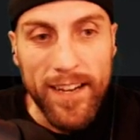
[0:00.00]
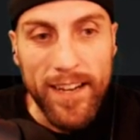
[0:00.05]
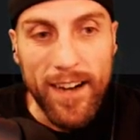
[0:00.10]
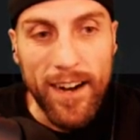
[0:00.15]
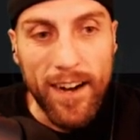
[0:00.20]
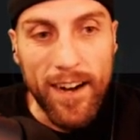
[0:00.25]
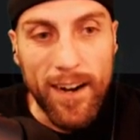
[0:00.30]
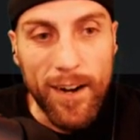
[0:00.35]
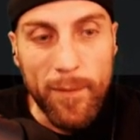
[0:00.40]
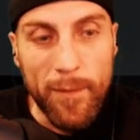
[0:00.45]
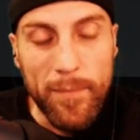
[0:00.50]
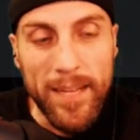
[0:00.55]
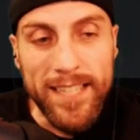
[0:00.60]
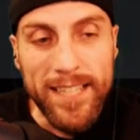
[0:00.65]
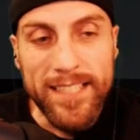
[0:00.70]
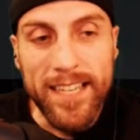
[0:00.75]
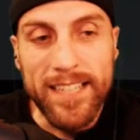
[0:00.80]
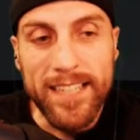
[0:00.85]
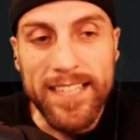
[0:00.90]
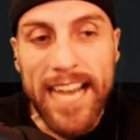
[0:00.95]
It
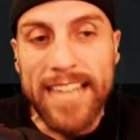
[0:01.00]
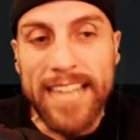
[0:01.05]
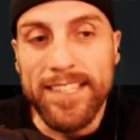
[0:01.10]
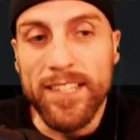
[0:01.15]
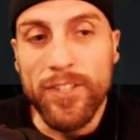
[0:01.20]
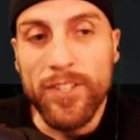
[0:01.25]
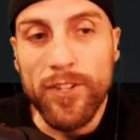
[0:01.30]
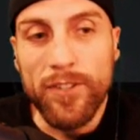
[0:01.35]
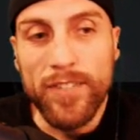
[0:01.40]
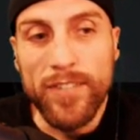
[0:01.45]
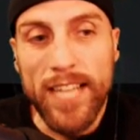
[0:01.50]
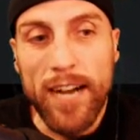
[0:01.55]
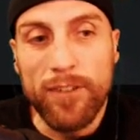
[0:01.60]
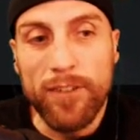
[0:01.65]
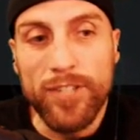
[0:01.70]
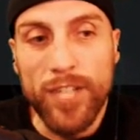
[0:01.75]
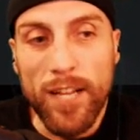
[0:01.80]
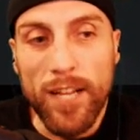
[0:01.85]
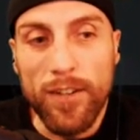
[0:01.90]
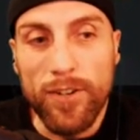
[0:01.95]
says, as it turns out,
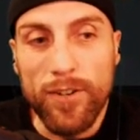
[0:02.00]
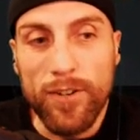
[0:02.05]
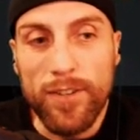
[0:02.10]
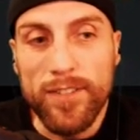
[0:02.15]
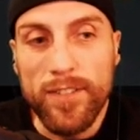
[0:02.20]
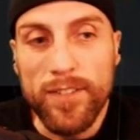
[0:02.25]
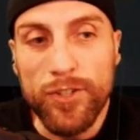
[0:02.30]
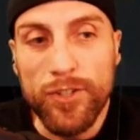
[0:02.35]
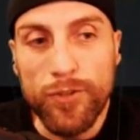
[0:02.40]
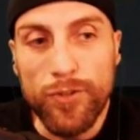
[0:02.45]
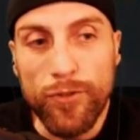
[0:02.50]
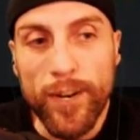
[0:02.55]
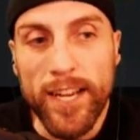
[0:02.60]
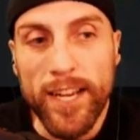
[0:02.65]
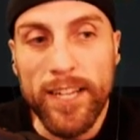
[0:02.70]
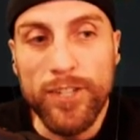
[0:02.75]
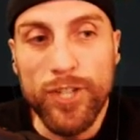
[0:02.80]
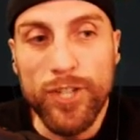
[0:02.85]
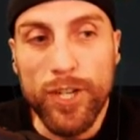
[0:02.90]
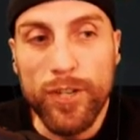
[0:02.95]
Jellicle is a
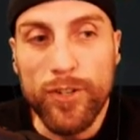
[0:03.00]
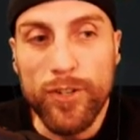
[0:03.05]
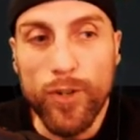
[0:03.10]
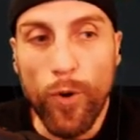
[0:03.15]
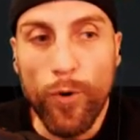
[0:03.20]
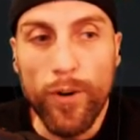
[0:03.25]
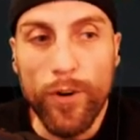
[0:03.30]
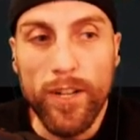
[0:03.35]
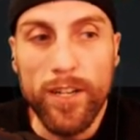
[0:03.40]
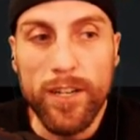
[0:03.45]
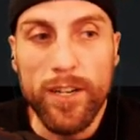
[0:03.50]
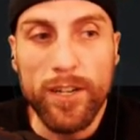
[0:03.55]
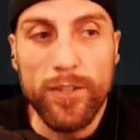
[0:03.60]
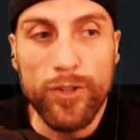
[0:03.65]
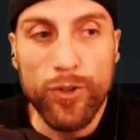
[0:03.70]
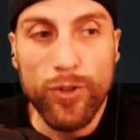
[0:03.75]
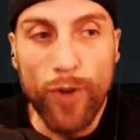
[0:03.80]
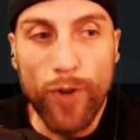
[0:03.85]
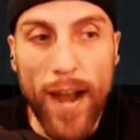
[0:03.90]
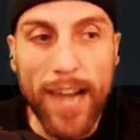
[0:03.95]
strange contorted
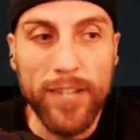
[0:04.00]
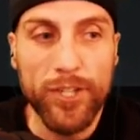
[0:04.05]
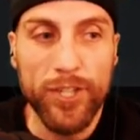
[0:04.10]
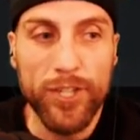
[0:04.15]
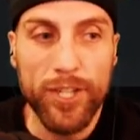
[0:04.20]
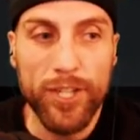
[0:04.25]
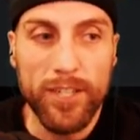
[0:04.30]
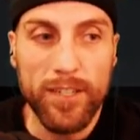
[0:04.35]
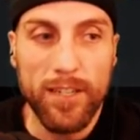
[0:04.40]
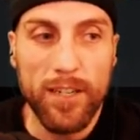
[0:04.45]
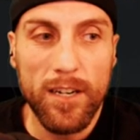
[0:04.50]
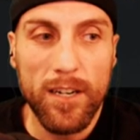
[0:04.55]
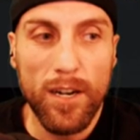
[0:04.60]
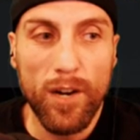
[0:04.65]
contraction